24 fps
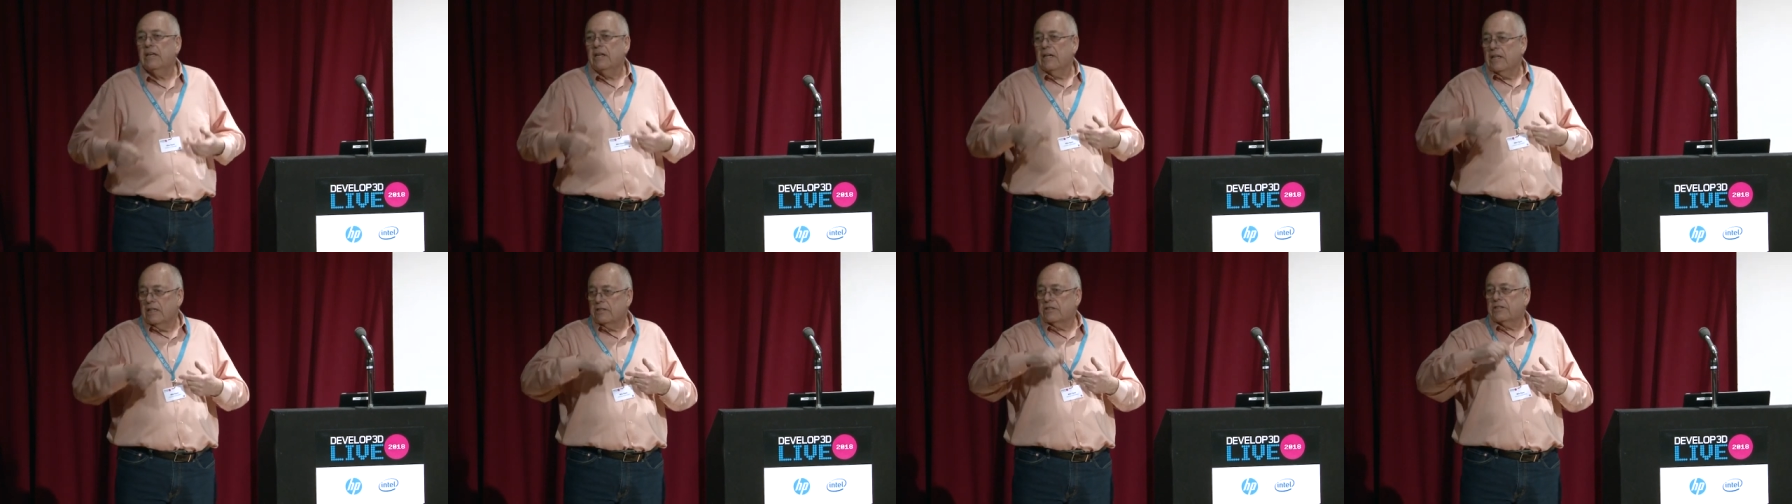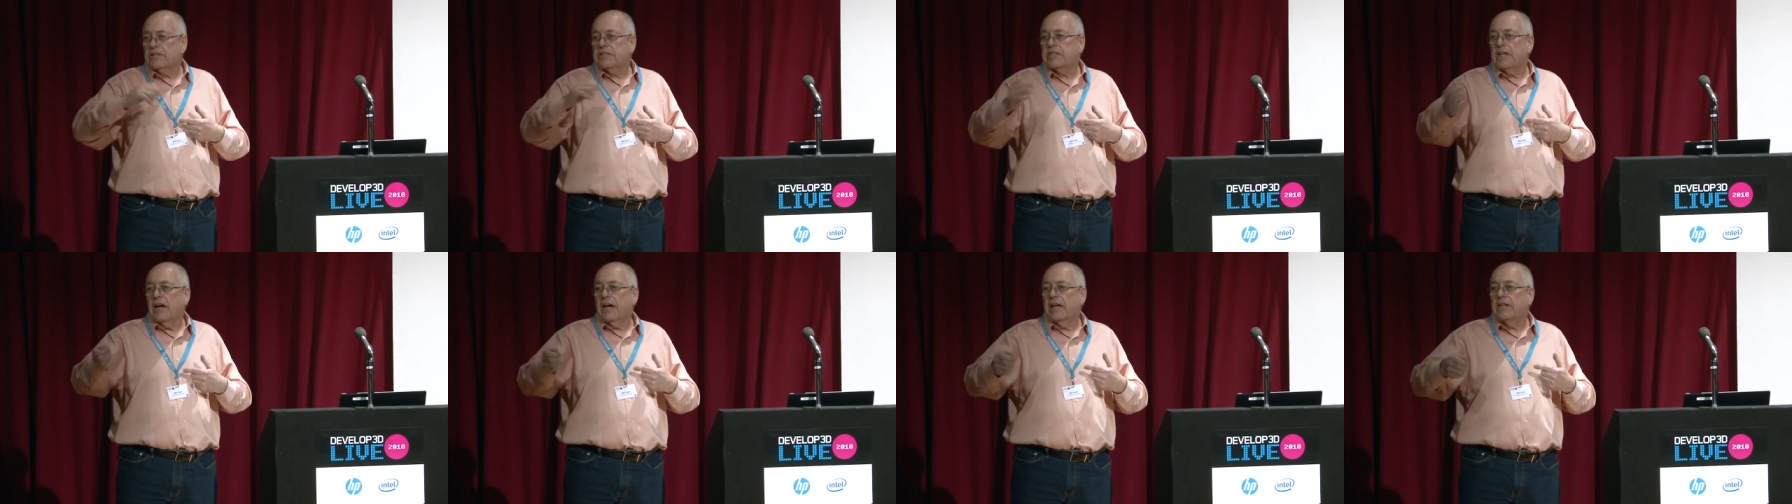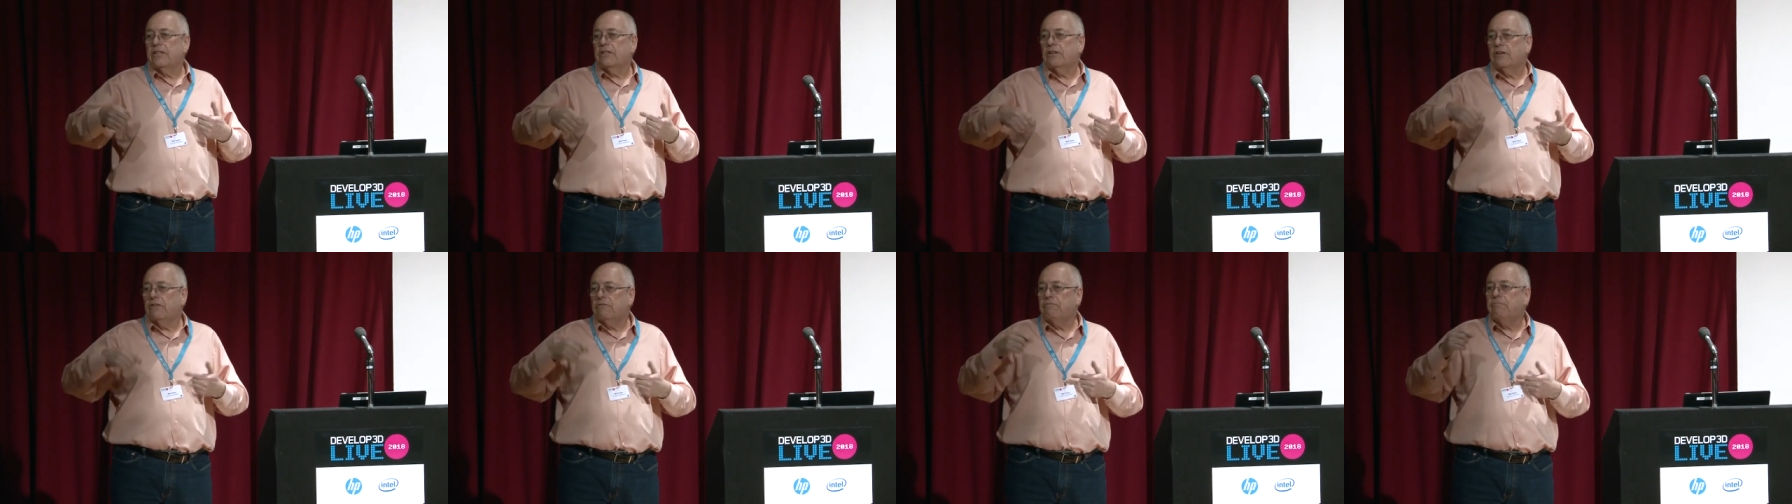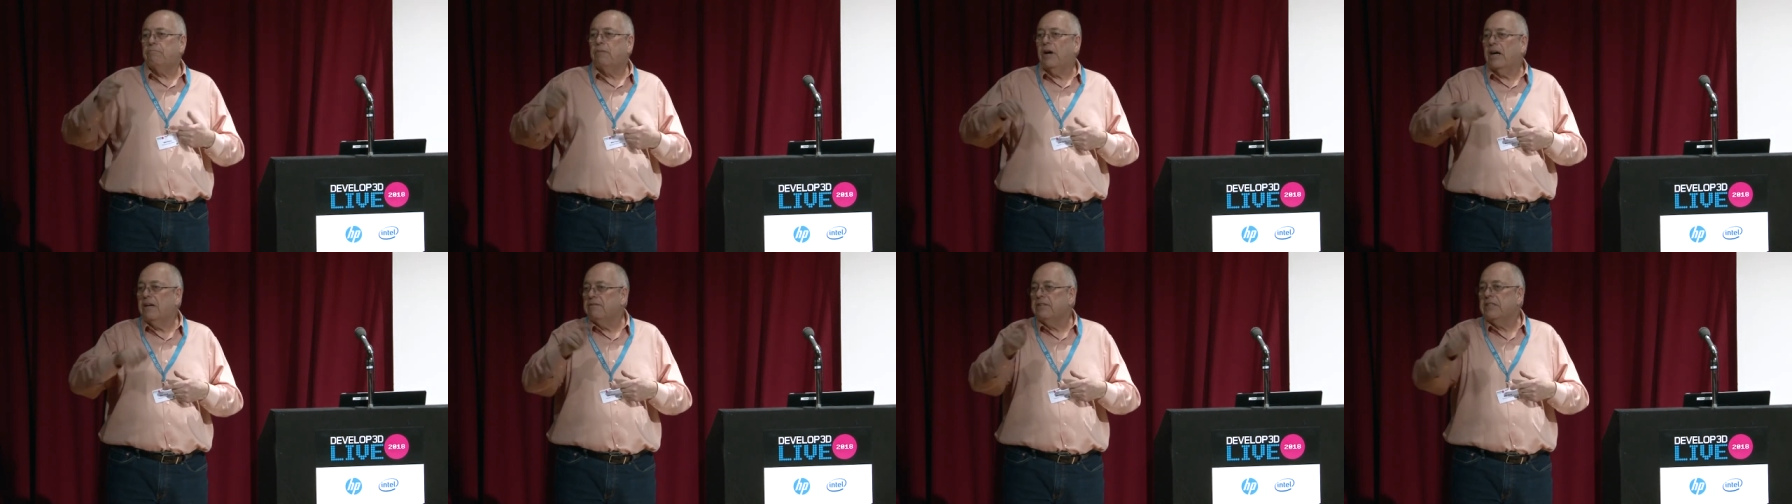and sign off
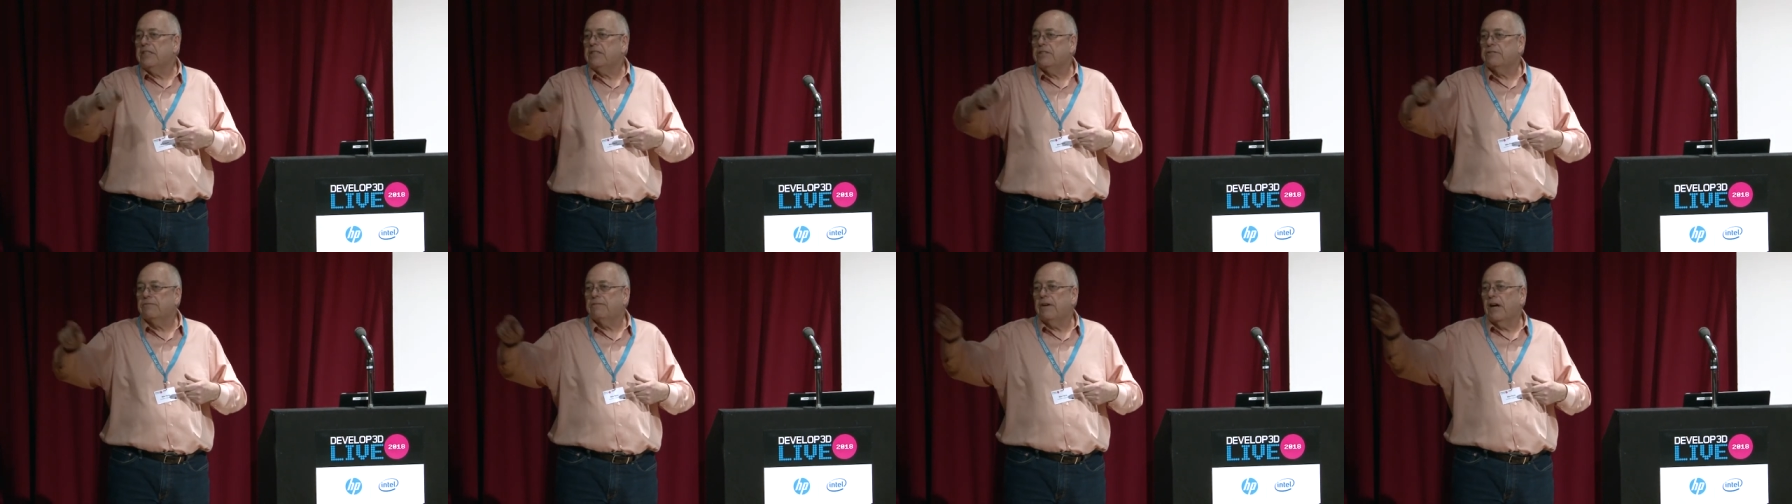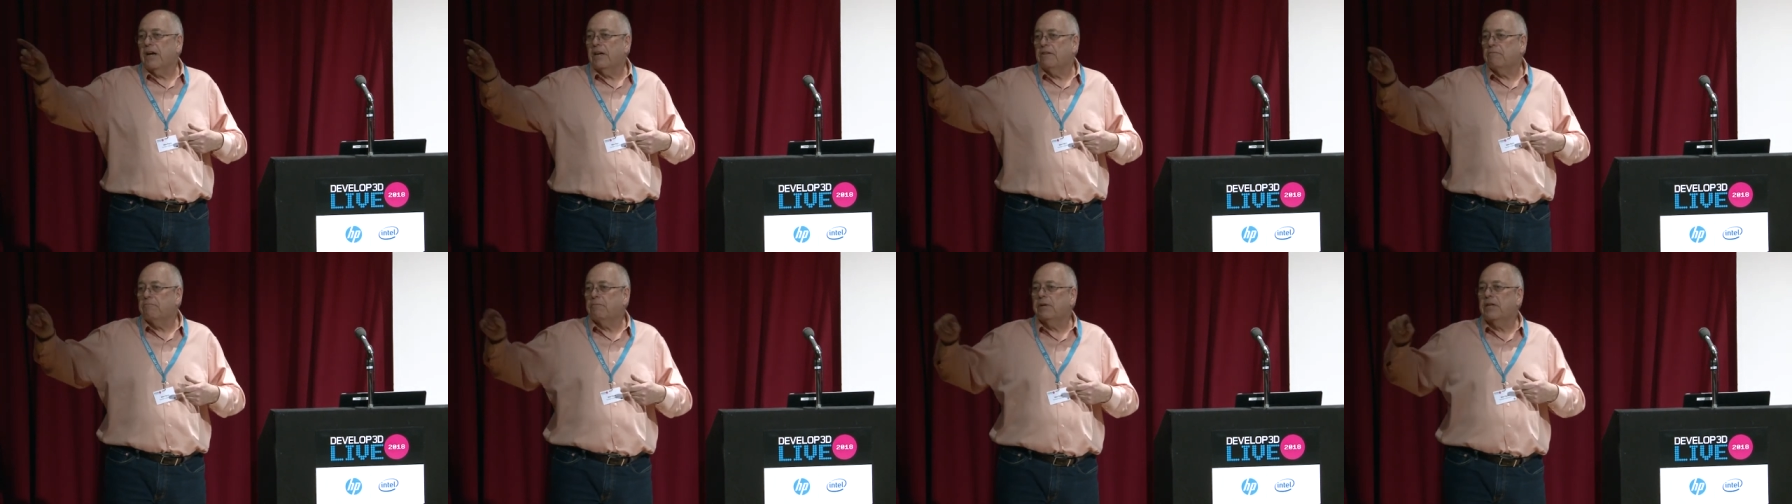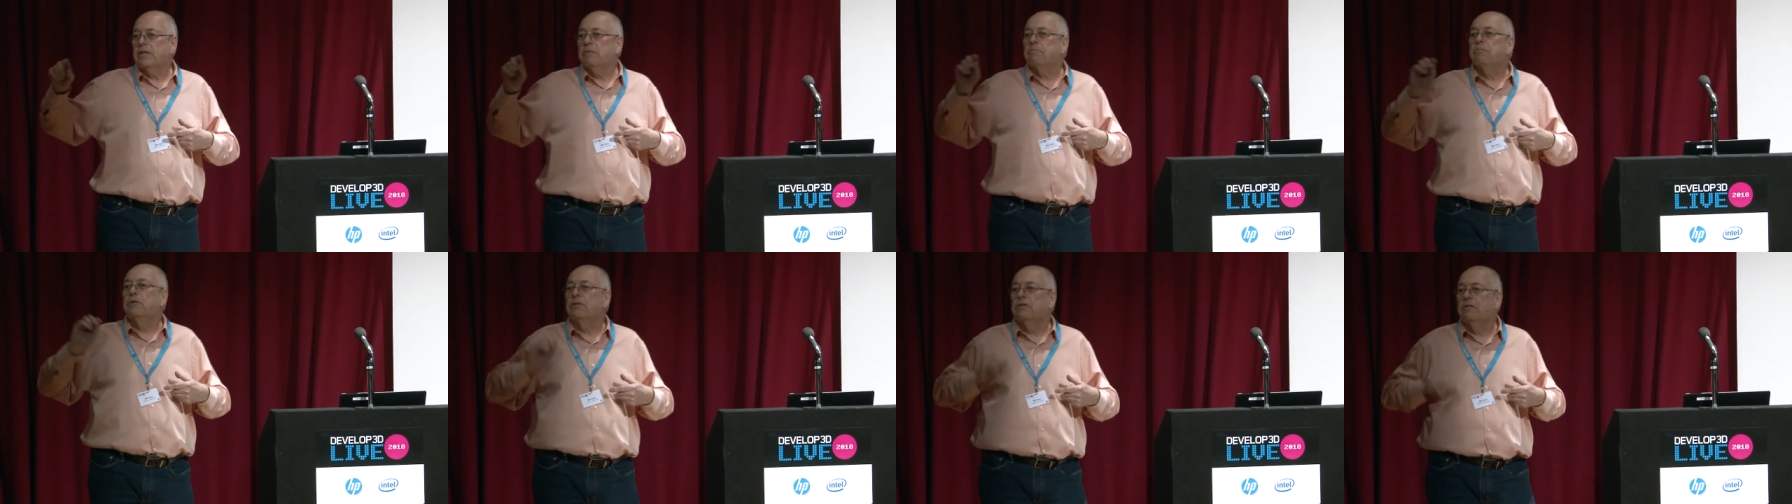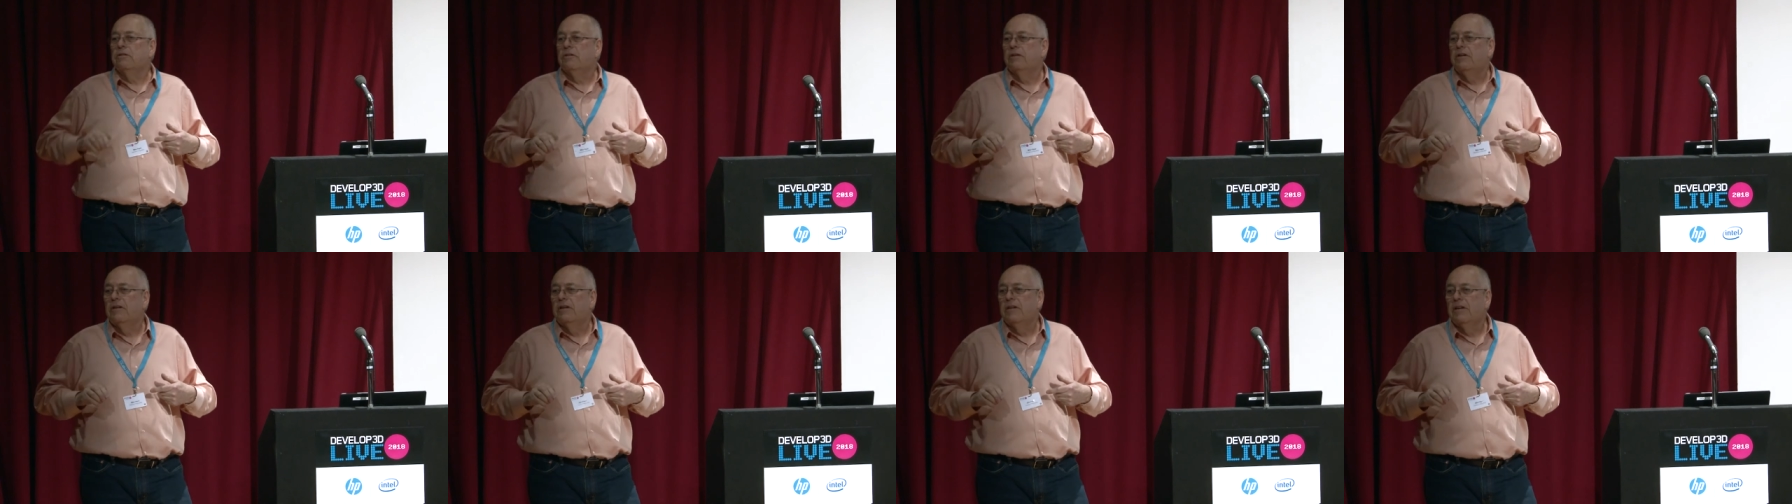by these 5 people,